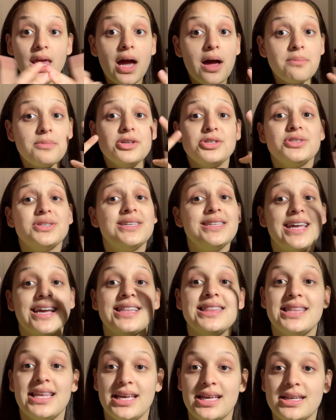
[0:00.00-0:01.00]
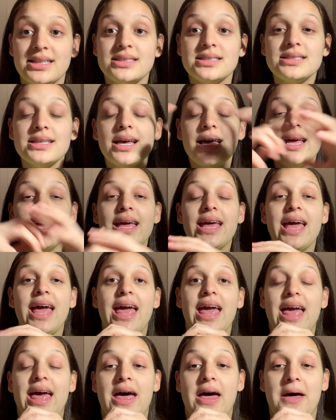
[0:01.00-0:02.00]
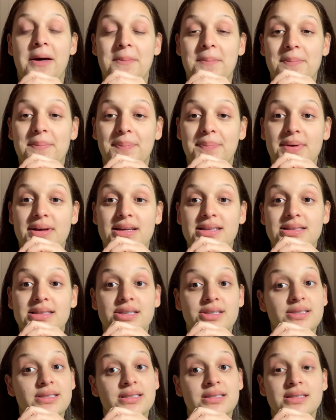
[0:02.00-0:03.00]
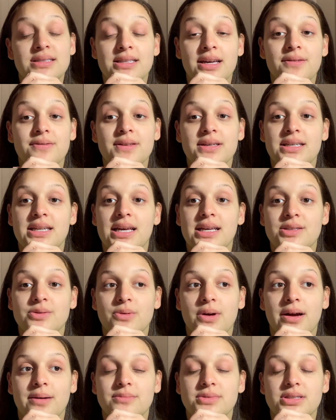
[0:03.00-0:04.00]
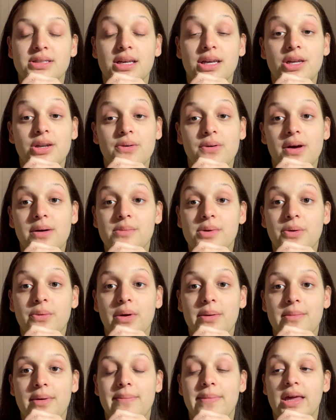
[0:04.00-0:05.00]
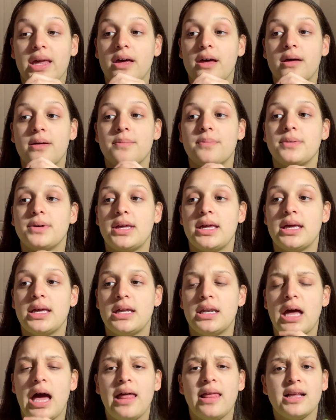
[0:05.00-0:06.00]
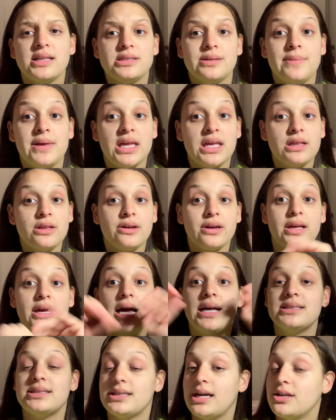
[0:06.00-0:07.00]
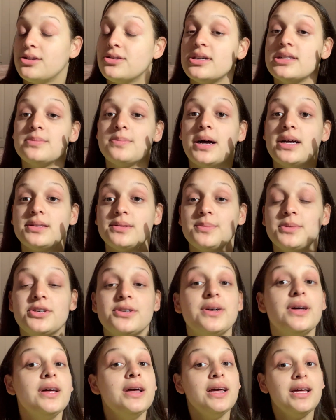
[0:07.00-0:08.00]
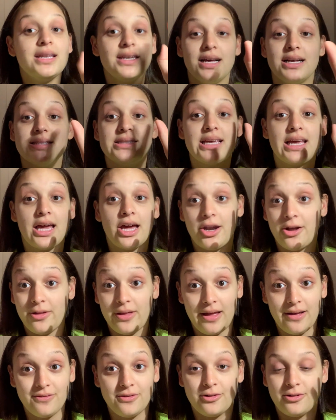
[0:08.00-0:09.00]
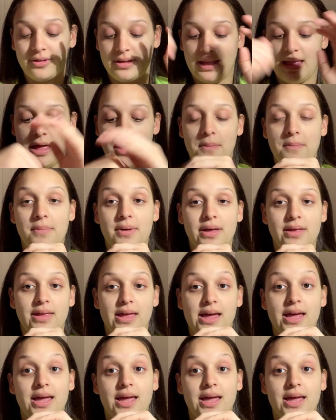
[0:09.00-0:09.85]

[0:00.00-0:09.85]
I'm usually like this, but there's definitely days where I'm just you know what, I'm gonna wear my makeup, and I like to make it look as natural as possible. Not saying I don't like full glam, but